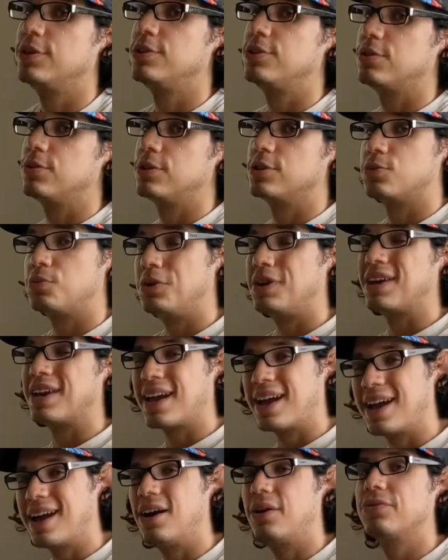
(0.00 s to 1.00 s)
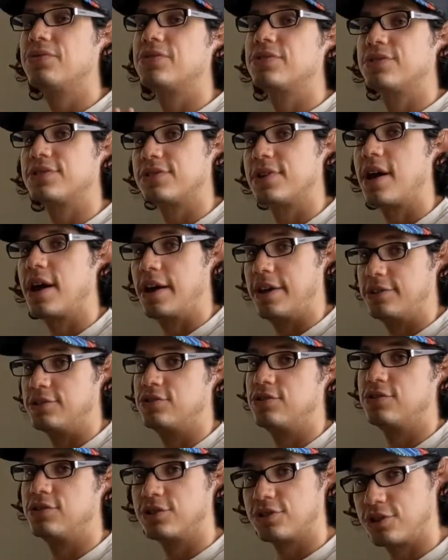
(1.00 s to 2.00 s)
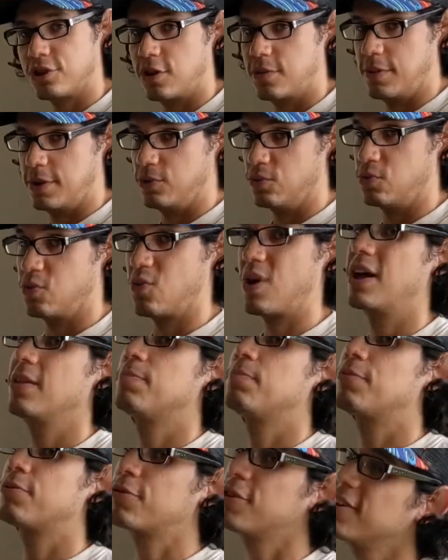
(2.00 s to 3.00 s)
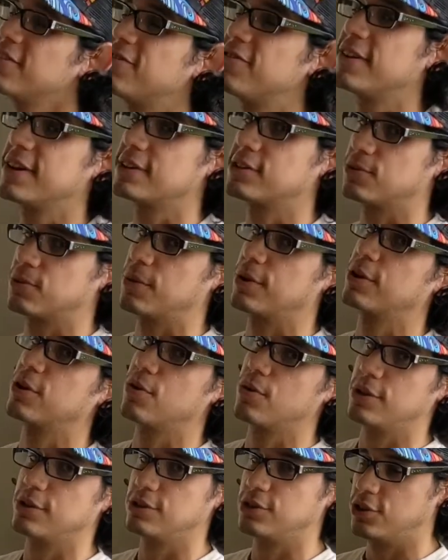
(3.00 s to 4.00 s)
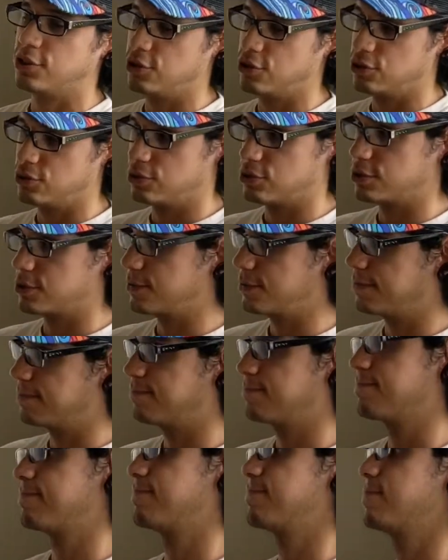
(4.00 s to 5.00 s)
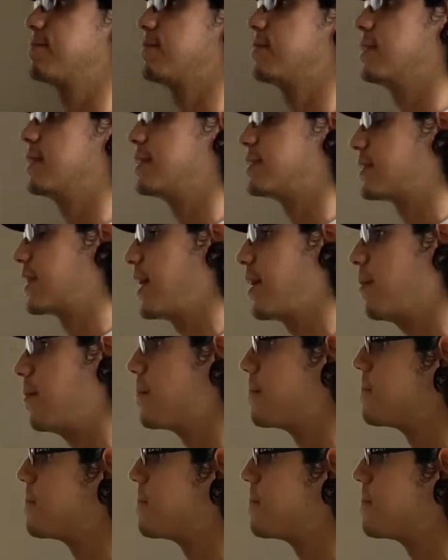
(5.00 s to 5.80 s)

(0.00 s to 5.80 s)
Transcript: do is we count the sides to determine what prefix we're going to use. Let's count.